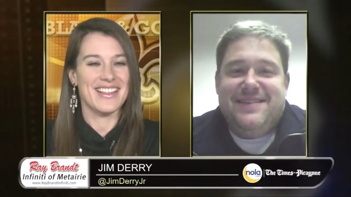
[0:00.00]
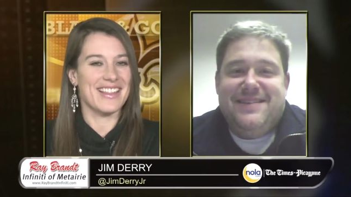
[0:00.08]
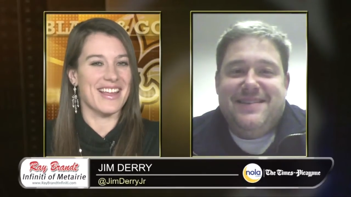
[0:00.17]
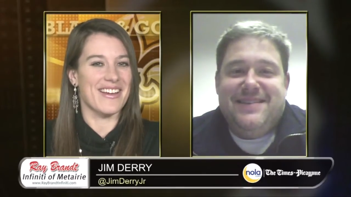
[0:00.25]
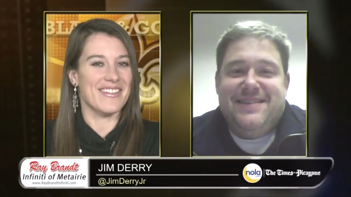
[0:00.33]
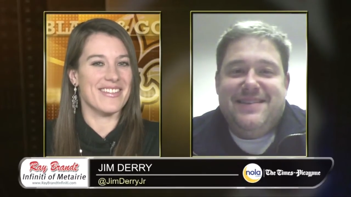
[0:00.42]

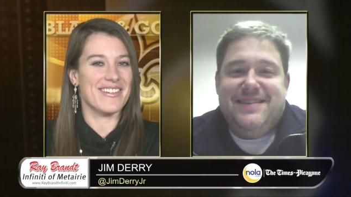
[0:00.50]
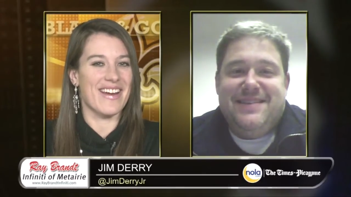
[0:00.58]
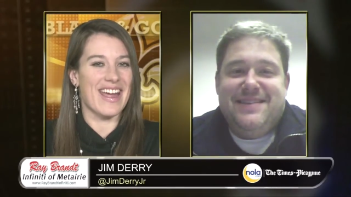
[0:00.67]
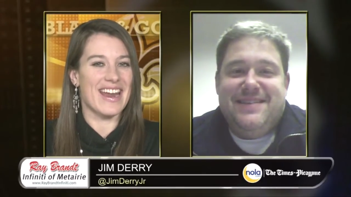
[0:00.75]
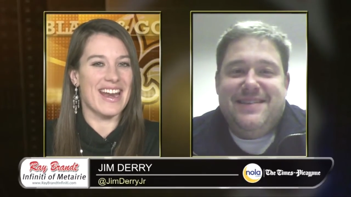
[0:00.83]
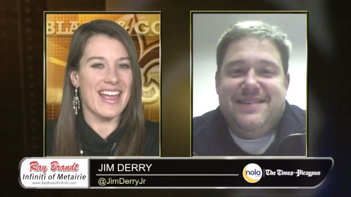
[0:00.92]
Speaker 1: Sounds great.
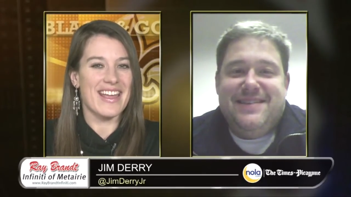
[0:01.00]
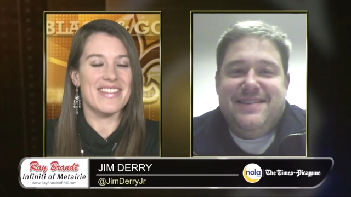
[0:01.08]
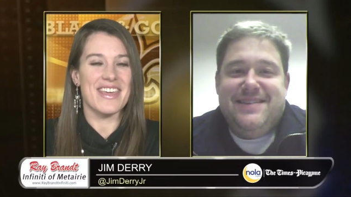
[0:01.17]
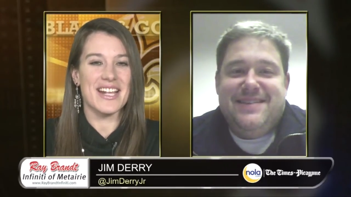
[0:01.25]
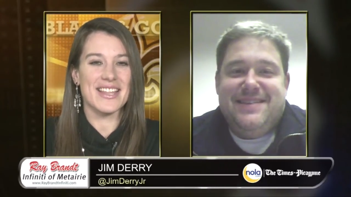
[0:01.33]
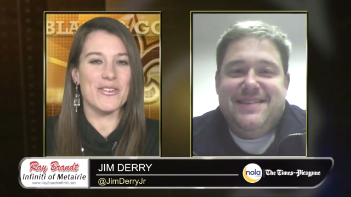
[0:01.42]
And
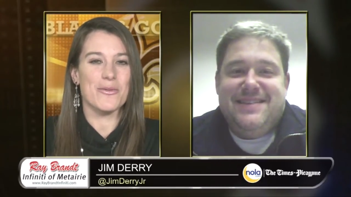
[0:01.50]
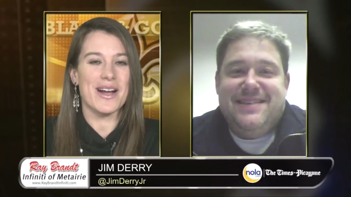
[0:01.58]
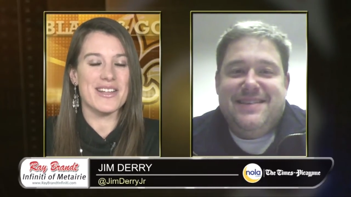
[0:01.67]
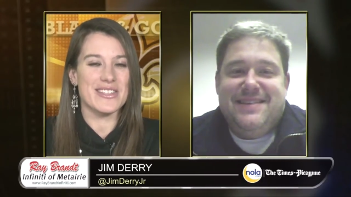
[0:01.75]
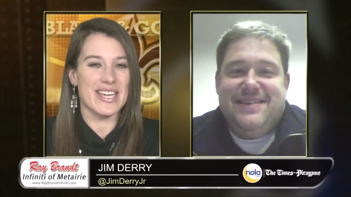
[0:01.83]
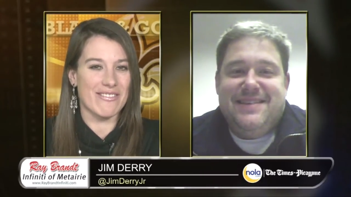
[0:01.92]
thanks for
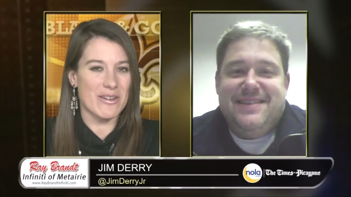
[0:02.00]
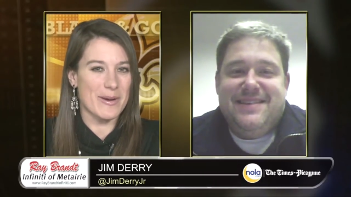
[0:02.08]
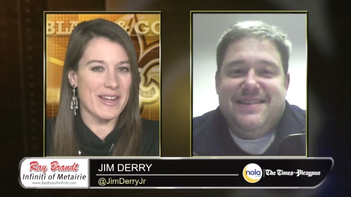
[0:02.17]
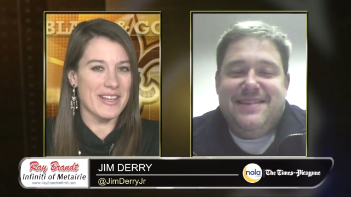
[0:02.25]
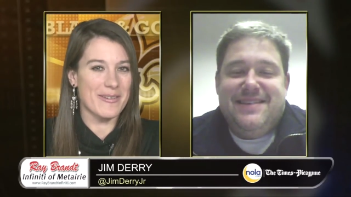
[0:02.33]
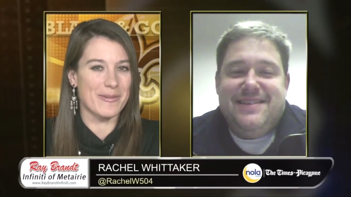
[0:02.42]
watching, everybody.
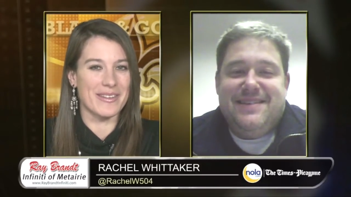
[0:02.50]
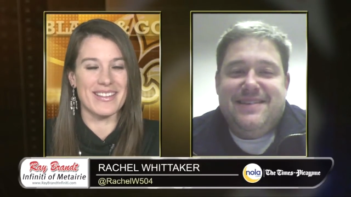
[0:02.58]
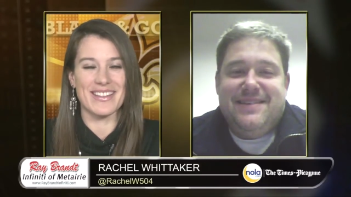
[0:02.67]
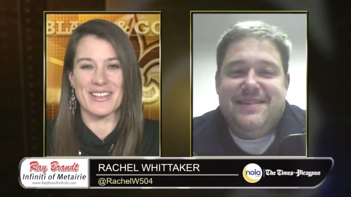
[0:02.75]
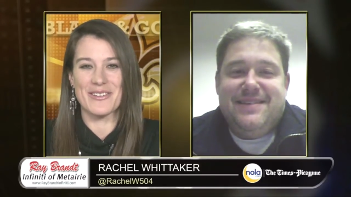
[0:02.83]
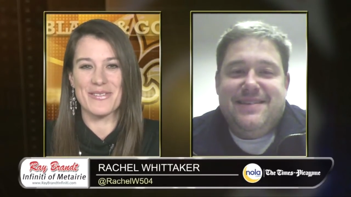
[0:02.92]
We'll see
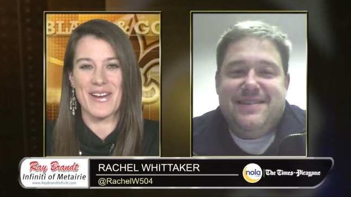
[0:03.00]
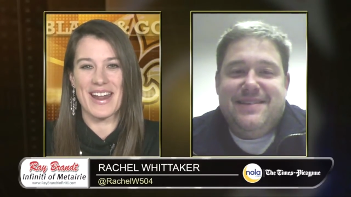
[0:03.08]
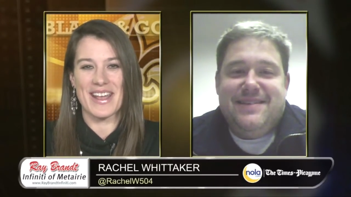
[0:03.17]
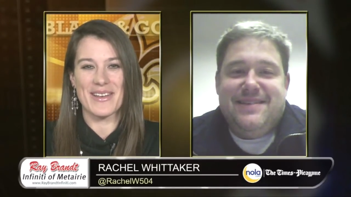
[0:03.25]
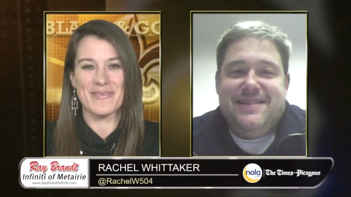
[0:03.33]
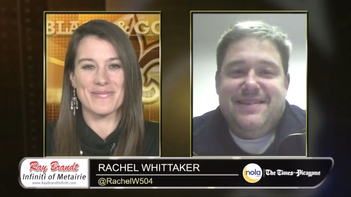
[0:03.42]
you Friday.
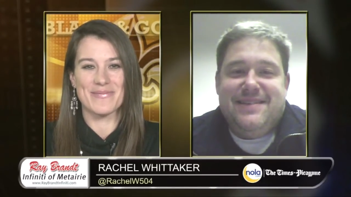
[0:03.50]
